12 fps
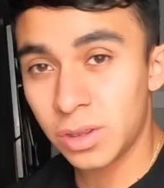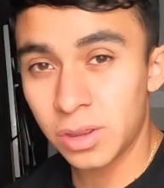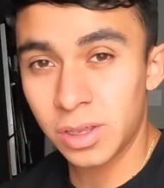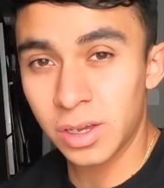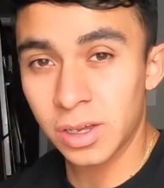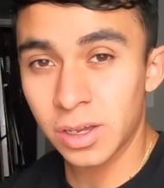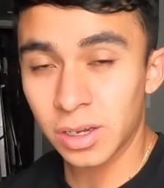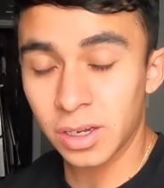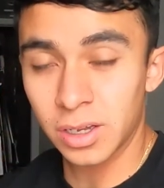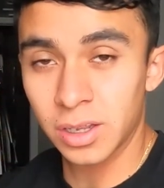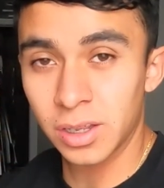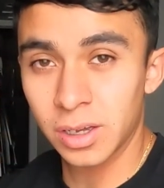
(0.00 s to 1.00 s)

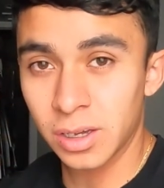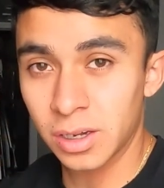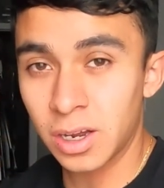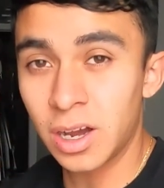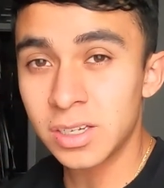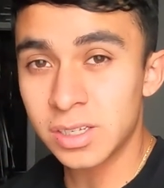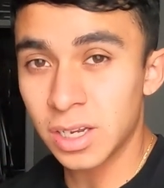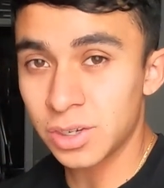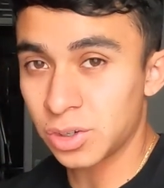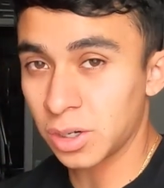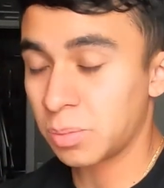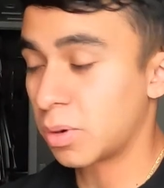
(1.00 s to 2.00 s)
the
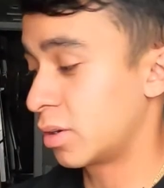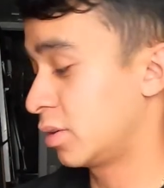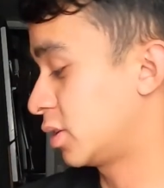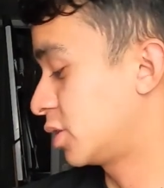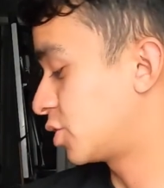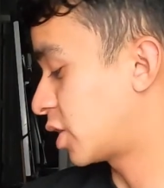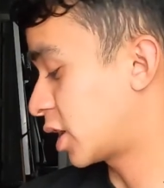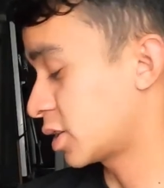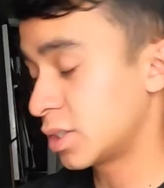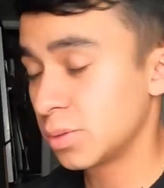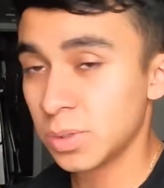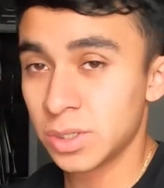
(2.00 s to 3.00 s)
concentric part of the
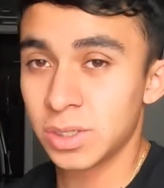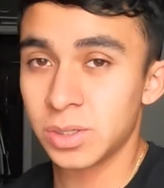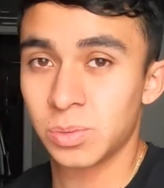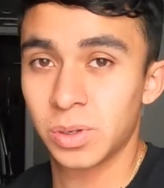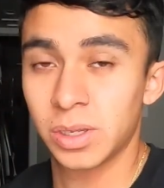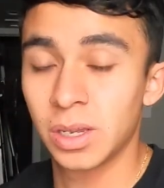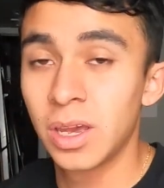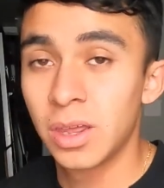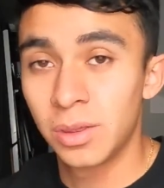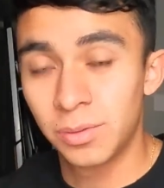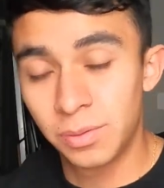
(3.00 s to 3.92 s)
contraction, which is when the